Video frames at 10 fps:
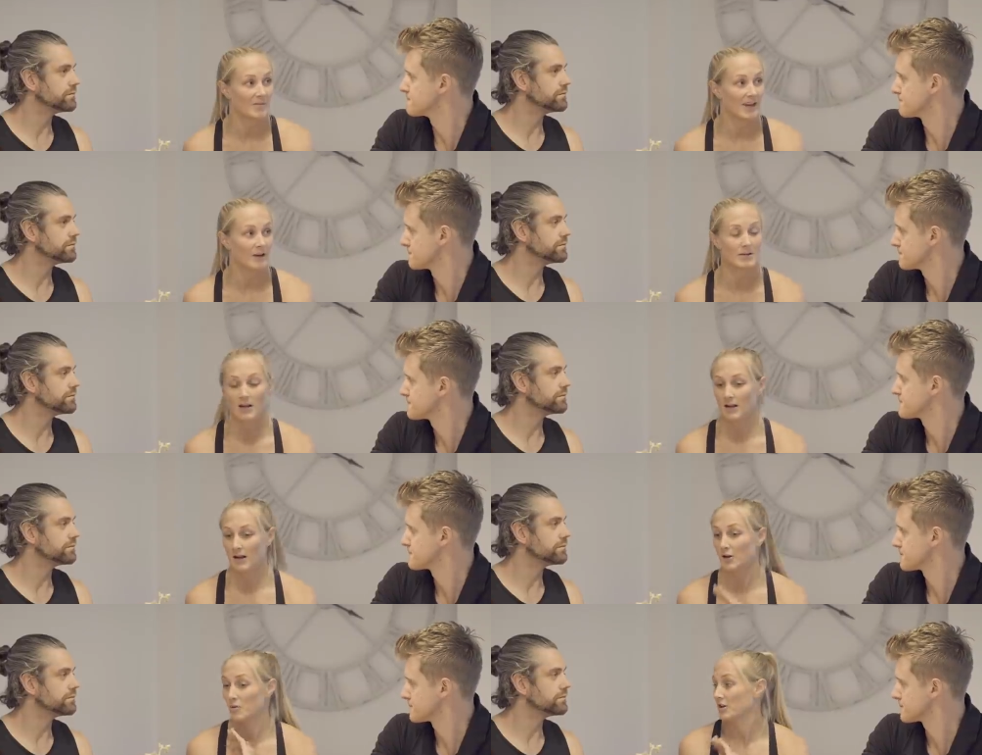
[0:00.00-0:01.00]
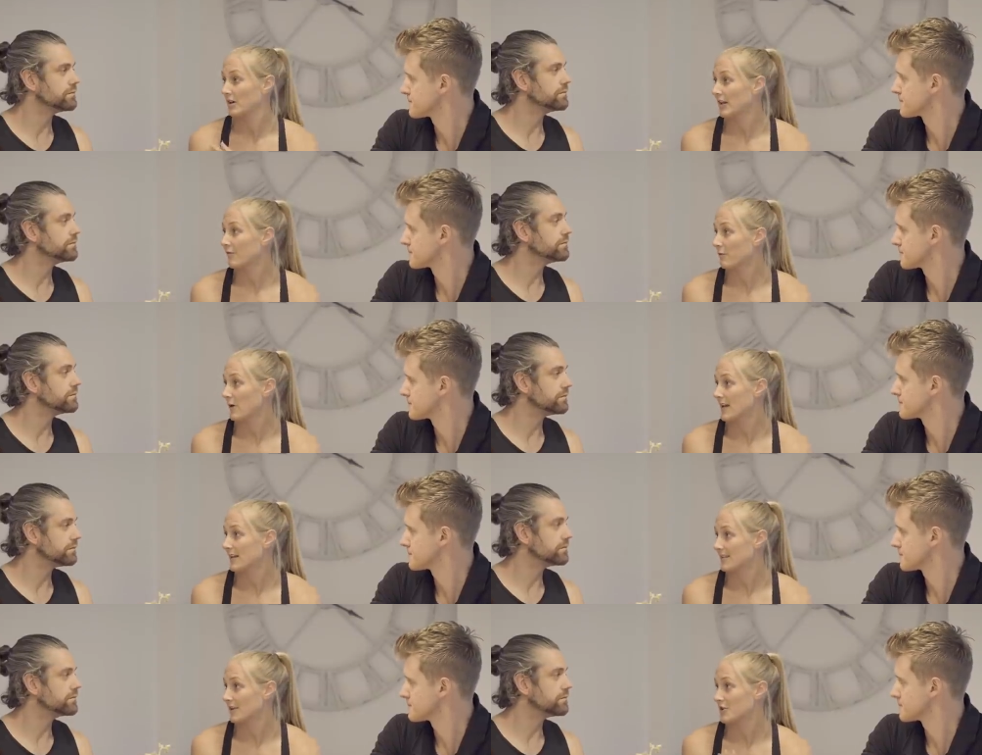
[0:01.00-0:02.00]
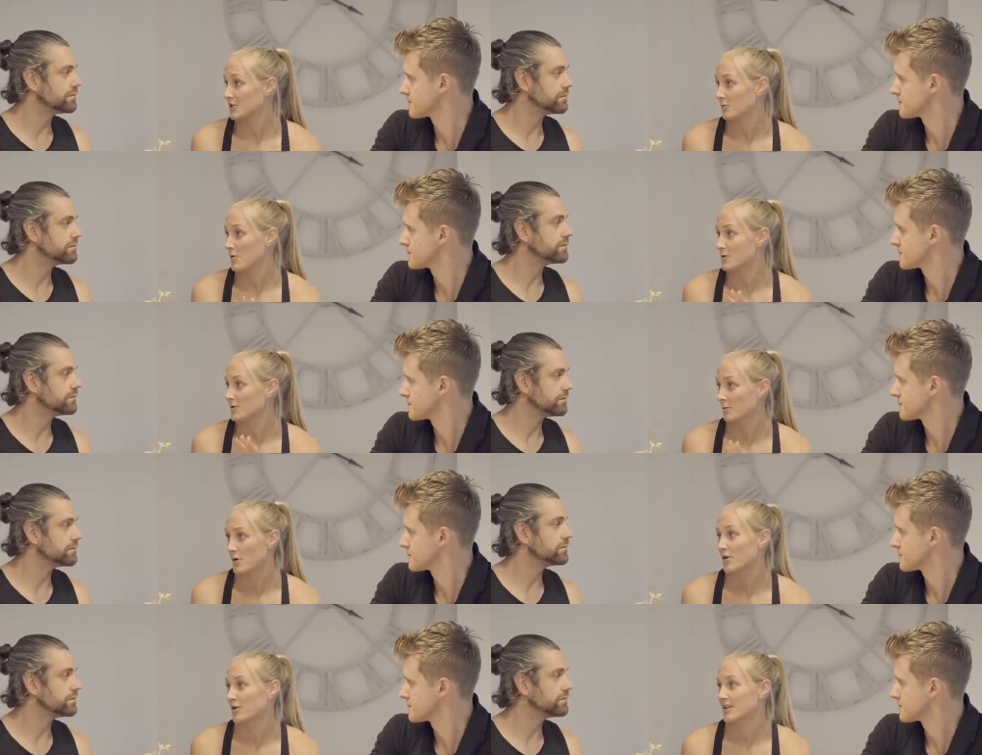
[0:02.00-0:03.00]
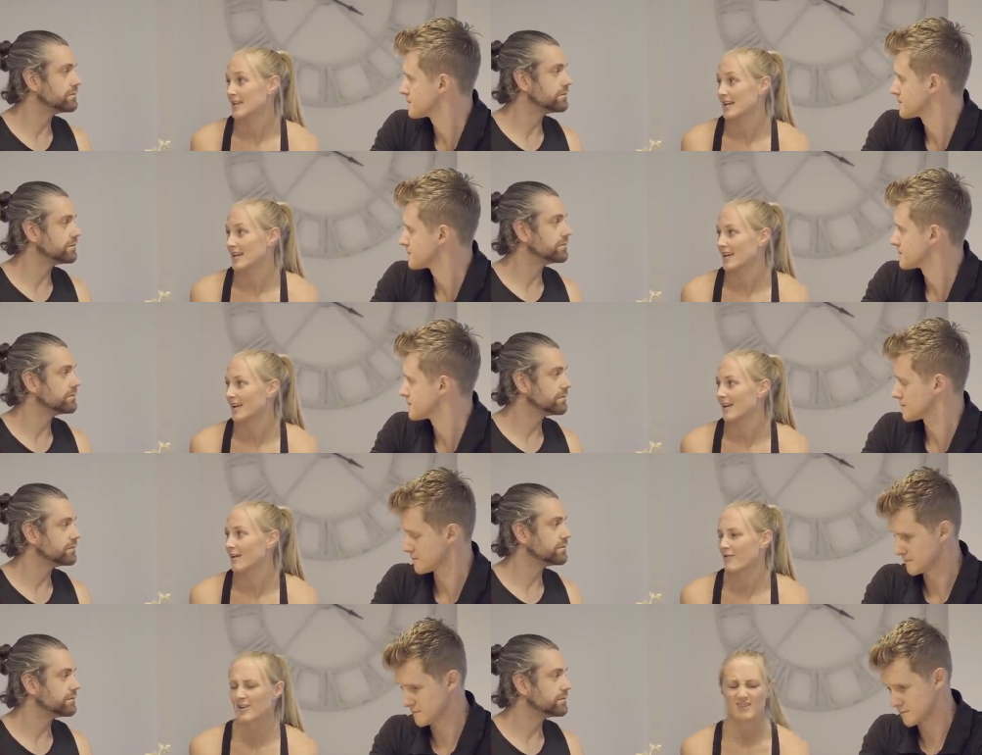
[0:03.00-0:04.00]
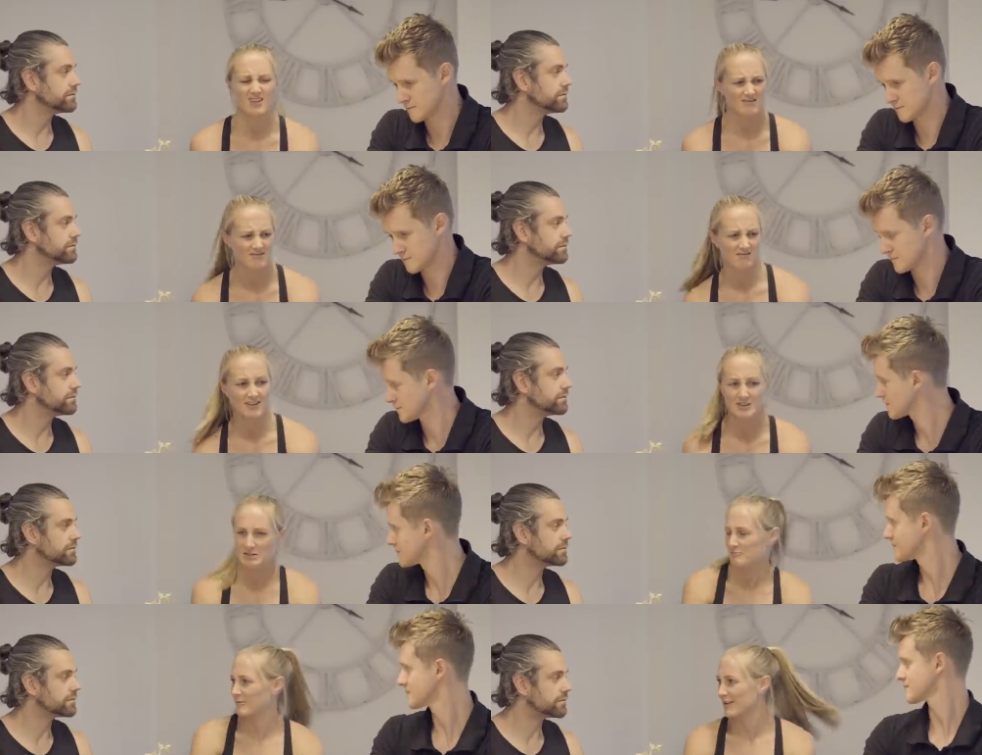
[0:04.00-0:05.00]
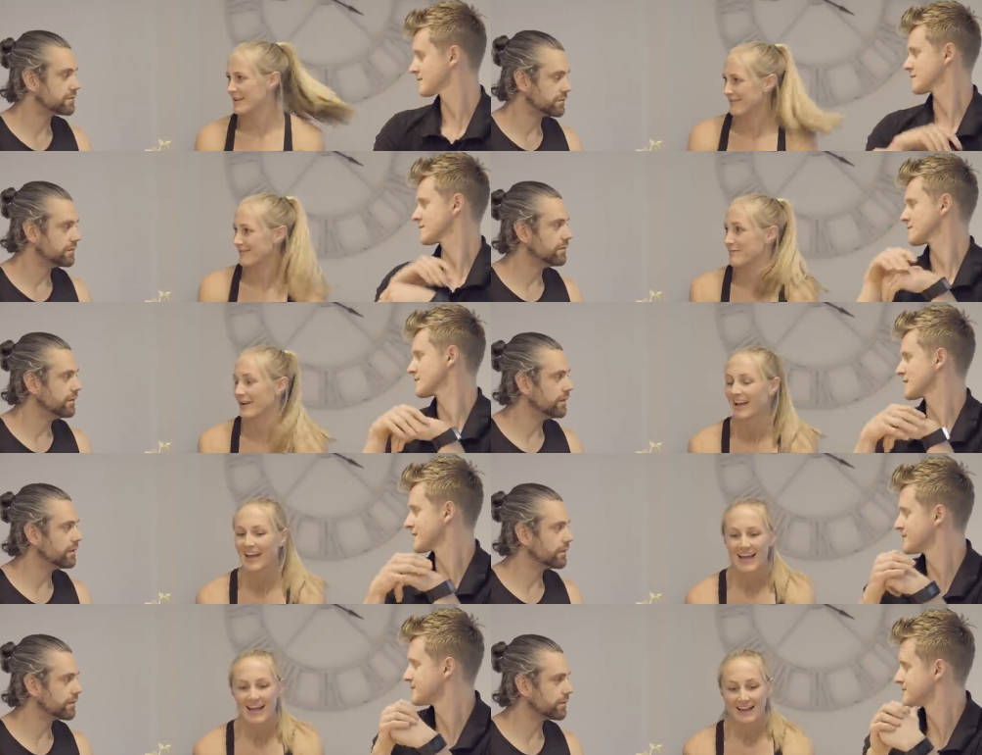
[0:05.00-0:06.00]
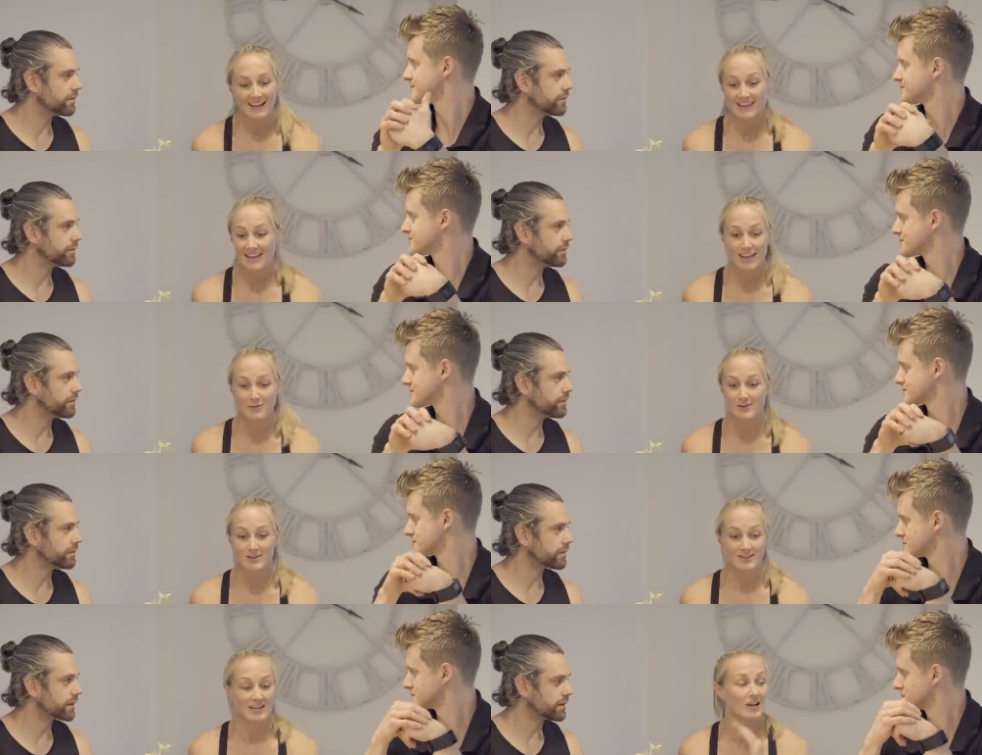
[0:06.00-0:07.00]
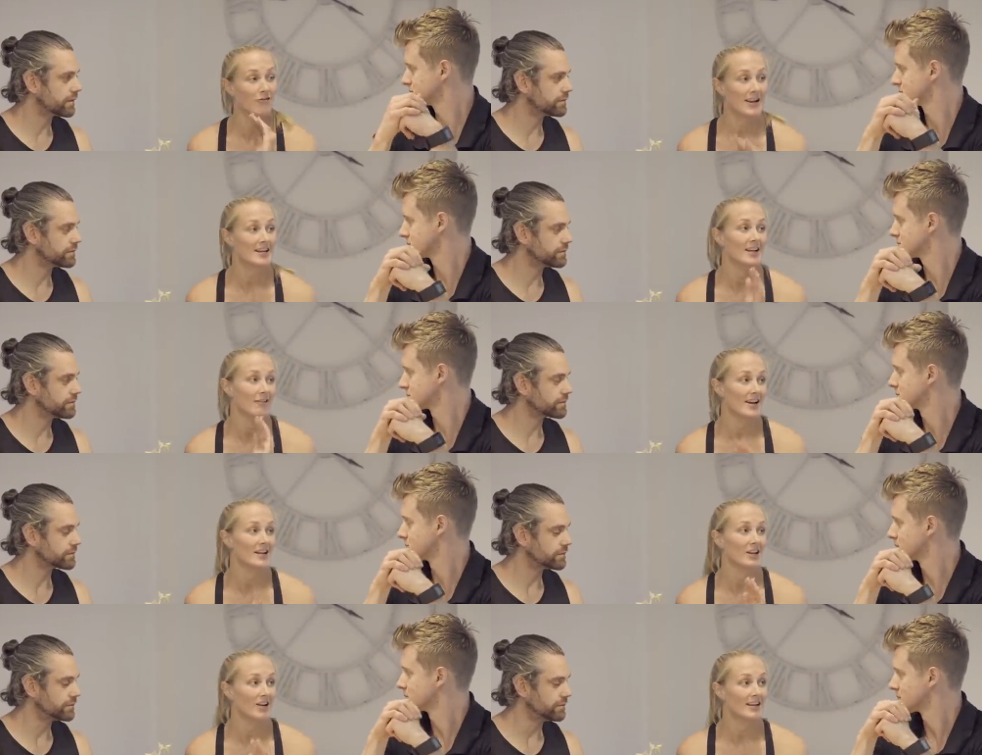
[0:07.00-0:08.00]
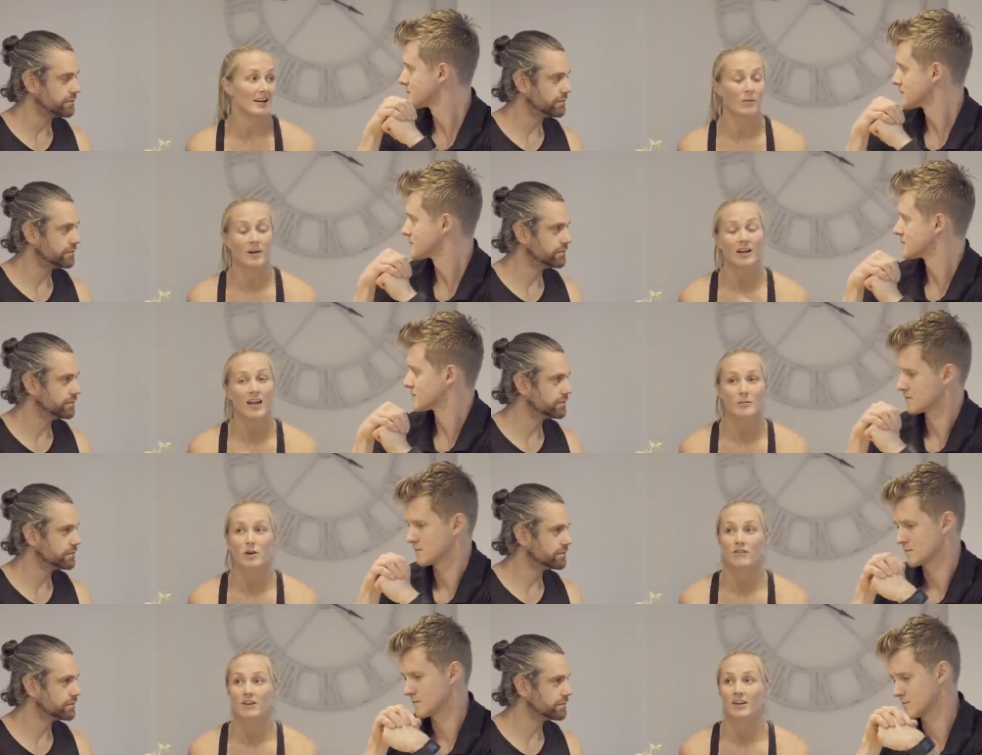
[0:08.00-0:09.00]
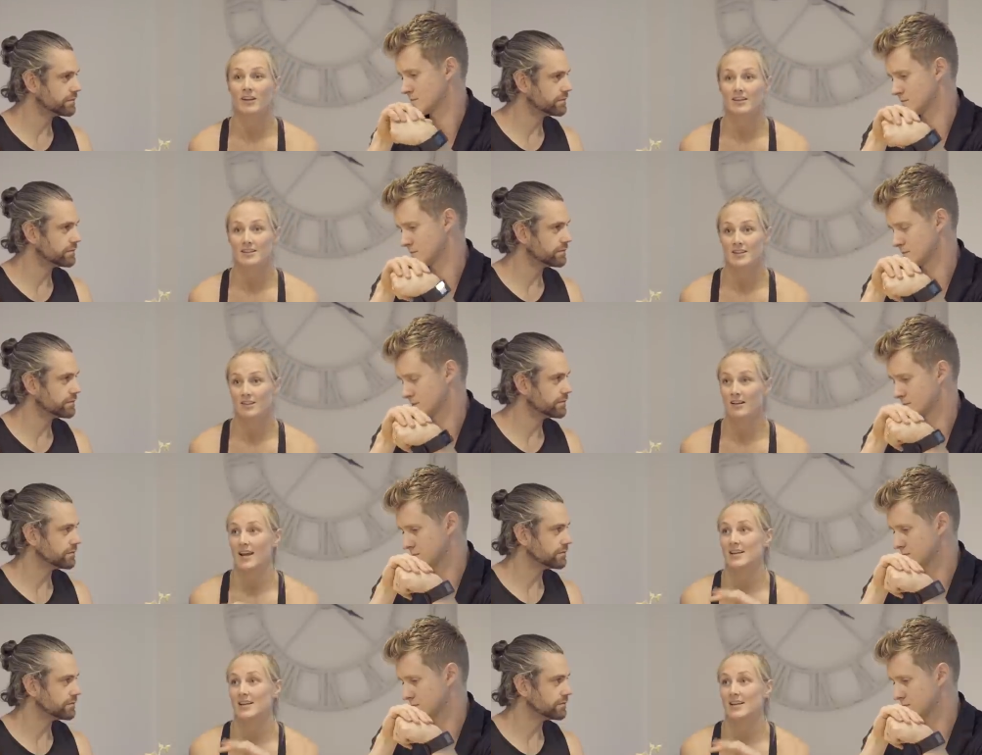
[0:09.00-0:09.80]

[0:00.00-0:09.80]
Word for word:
Speaker 1: Mm. He was like, I don't want you to lift weights, I just want to work on your technique. And at first I was like, oh, I just want to lift. But he was just ingrained it, ingrained it, ingrained it. And when I came over to the UK